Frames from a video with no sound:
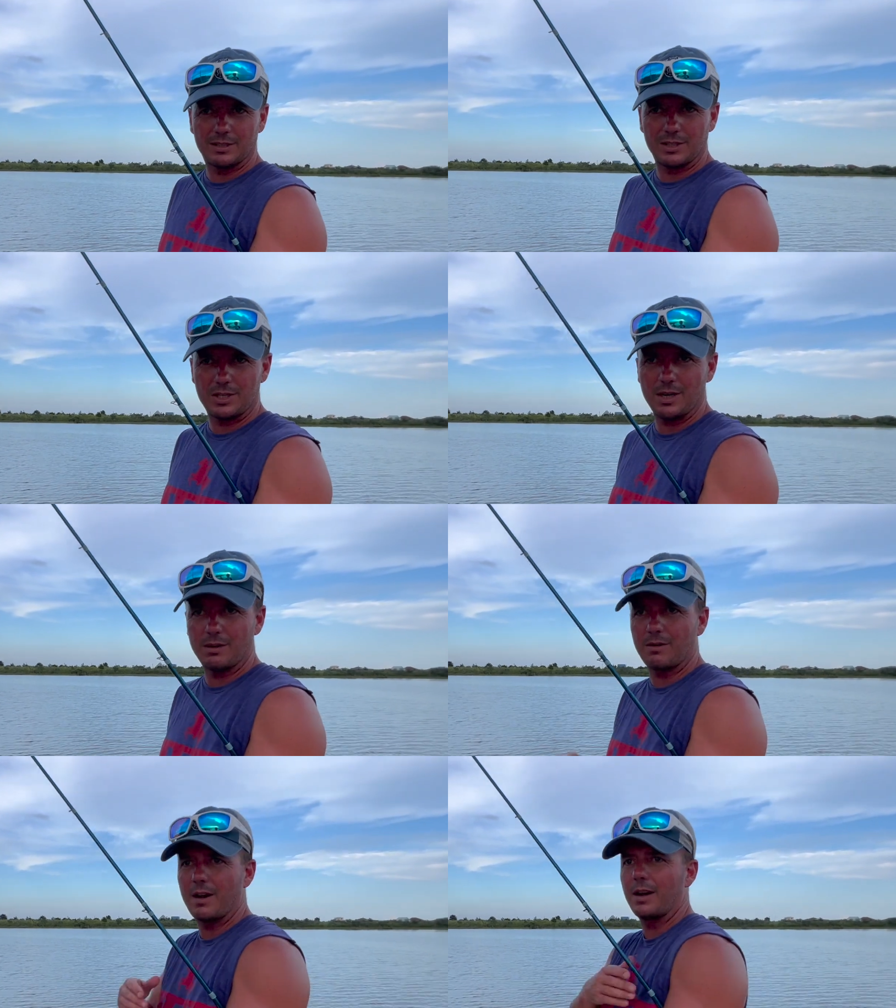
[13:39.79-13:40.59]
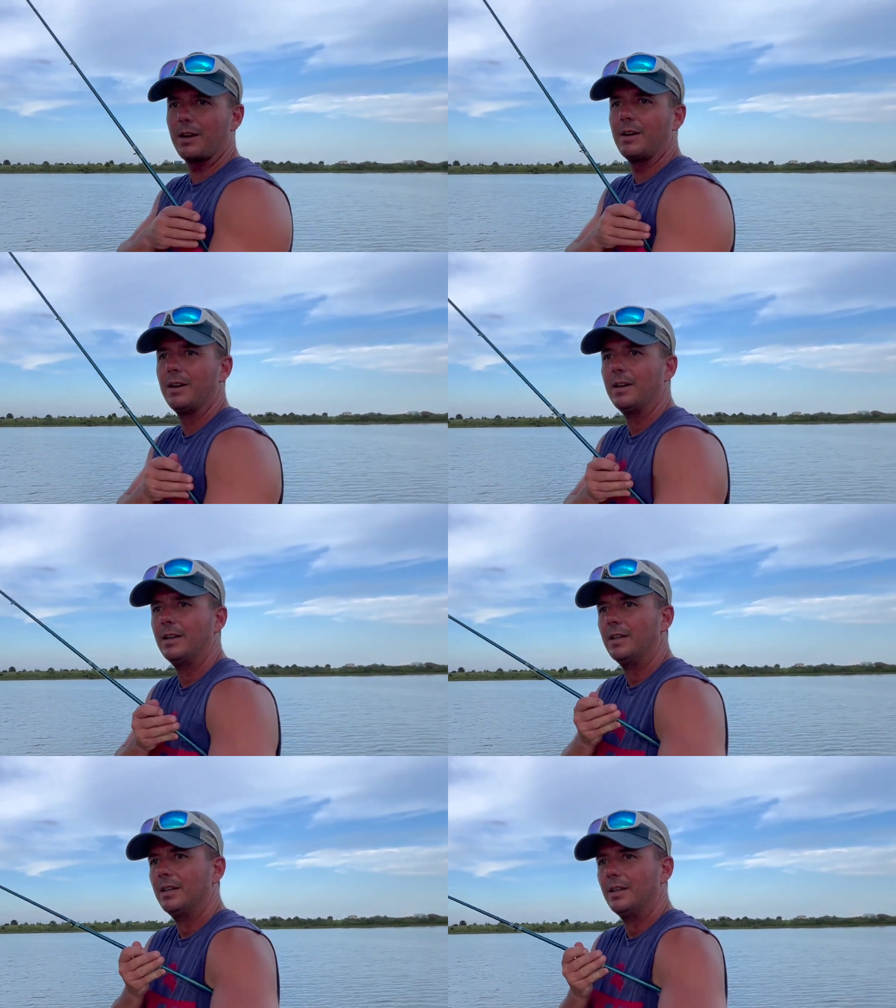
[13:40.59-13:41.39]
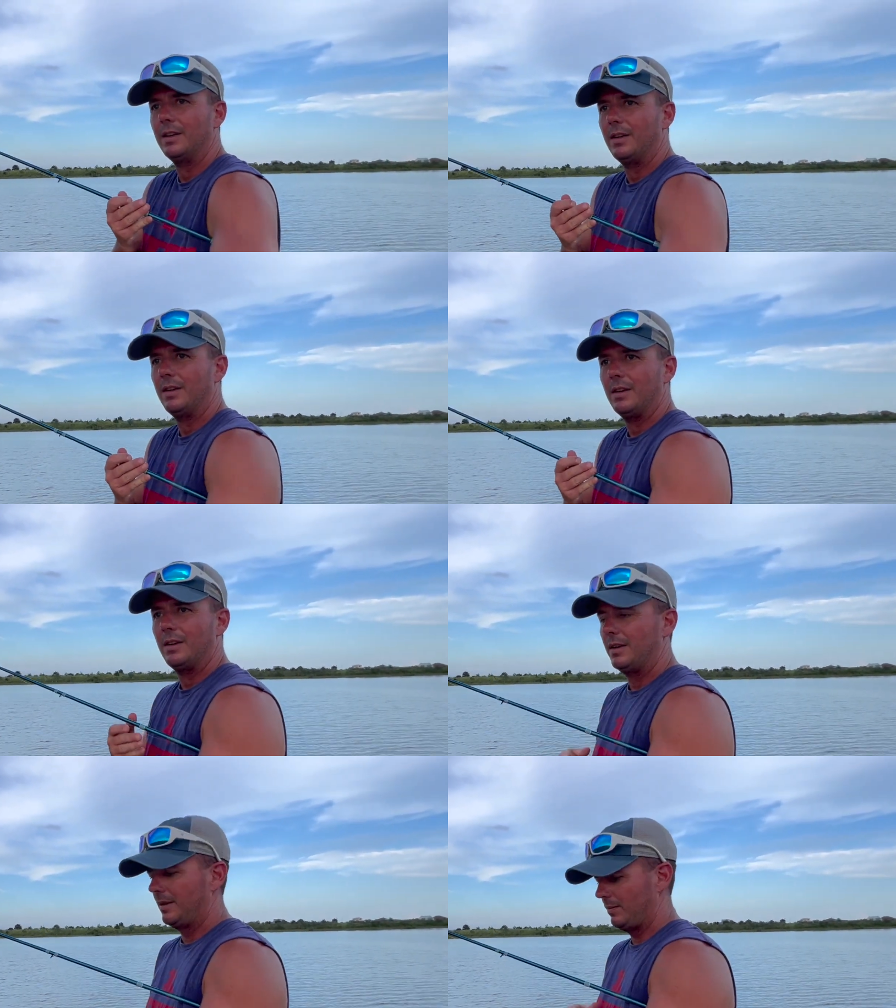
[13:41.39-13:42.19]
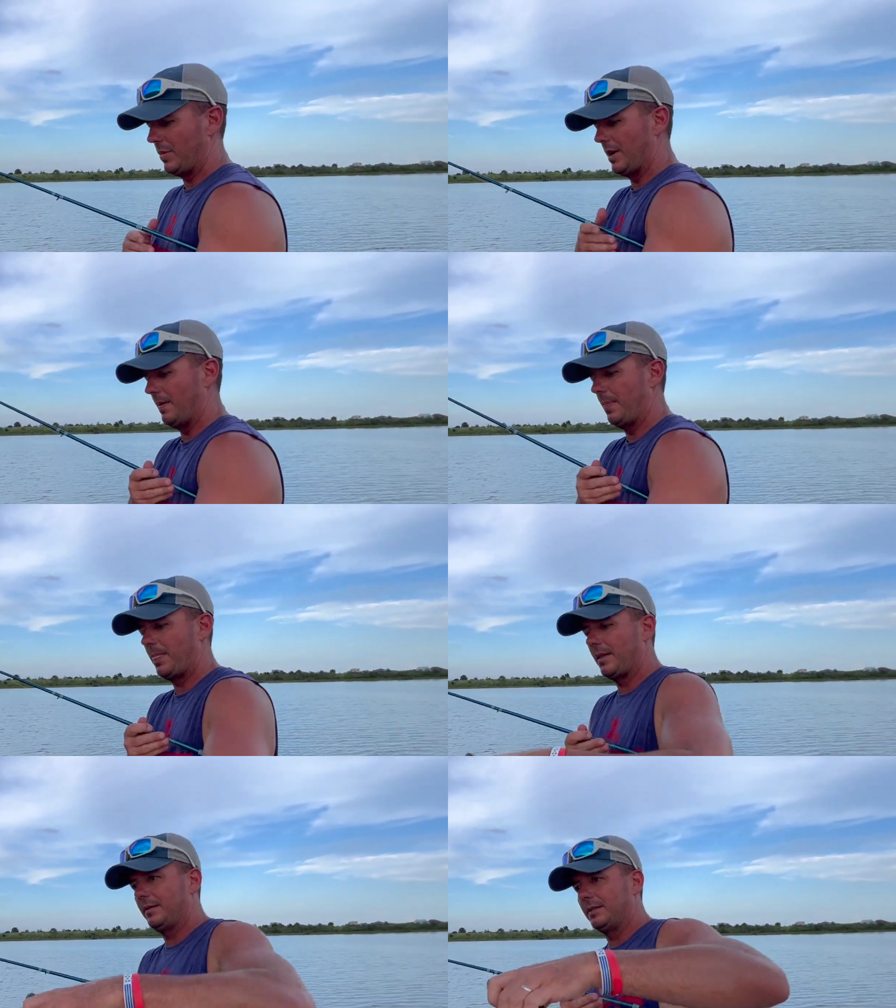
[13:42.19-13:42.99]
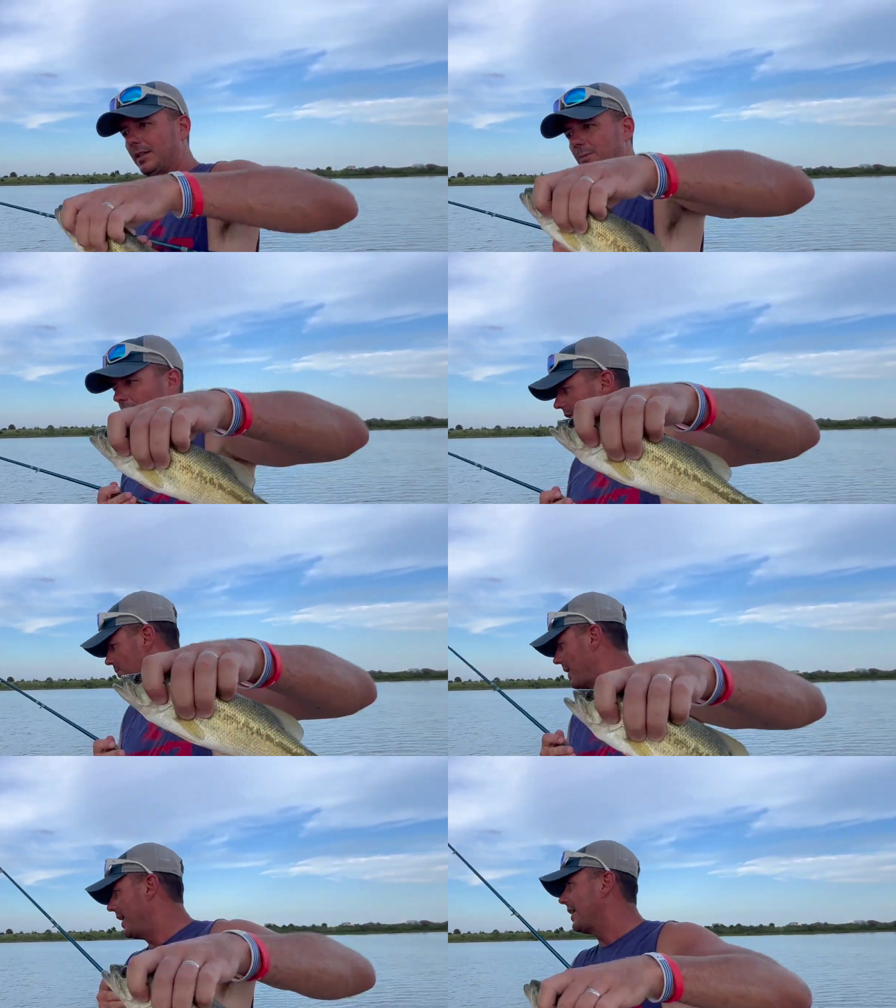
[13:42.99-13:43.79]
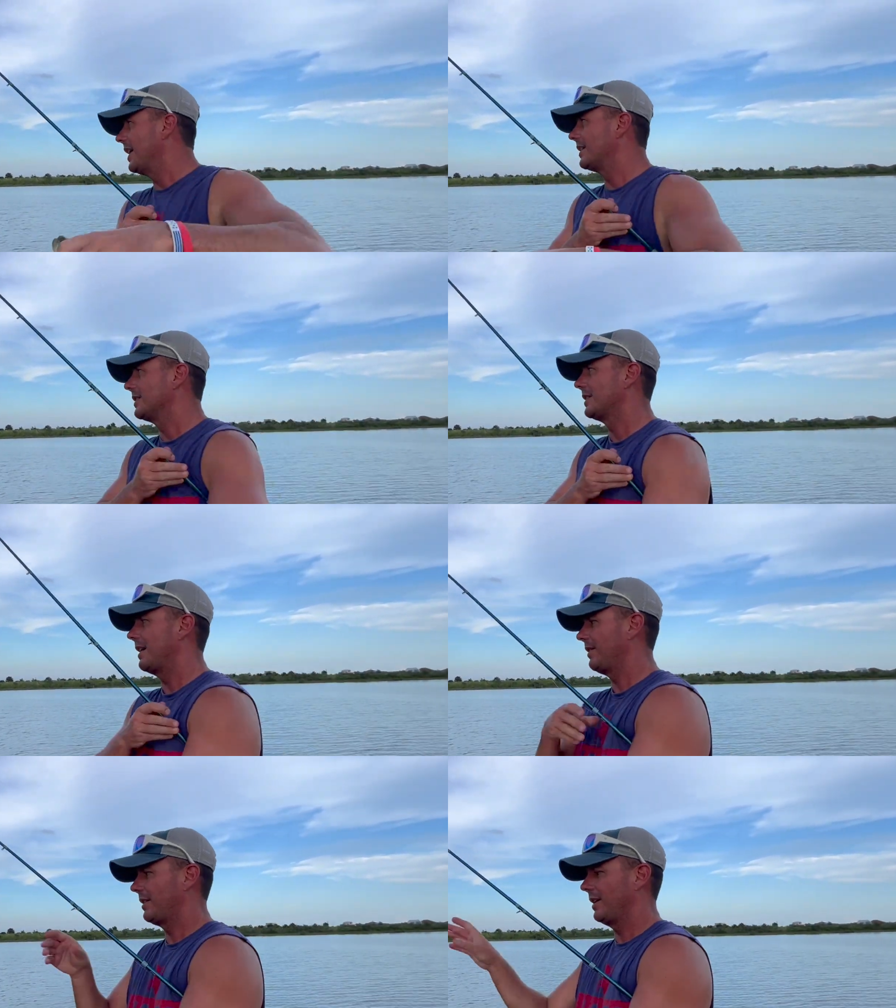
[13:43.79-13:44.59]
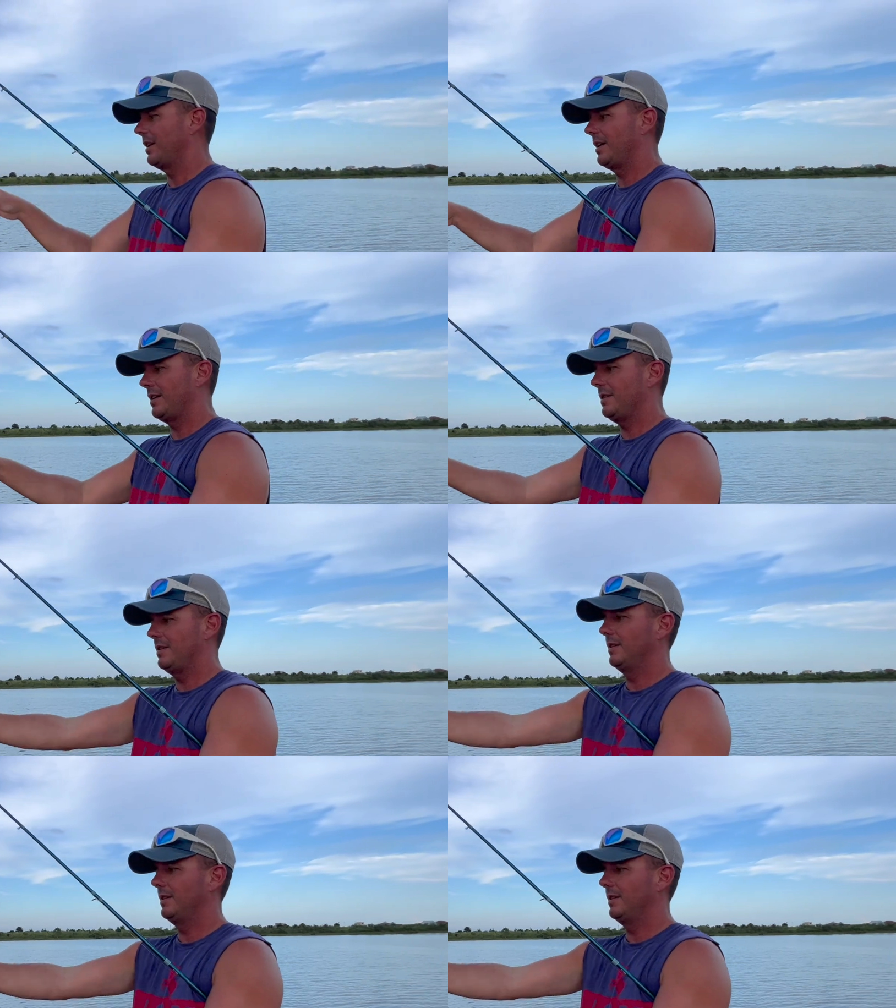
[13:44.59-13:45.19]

a shell cracker. But this this bait catches everything.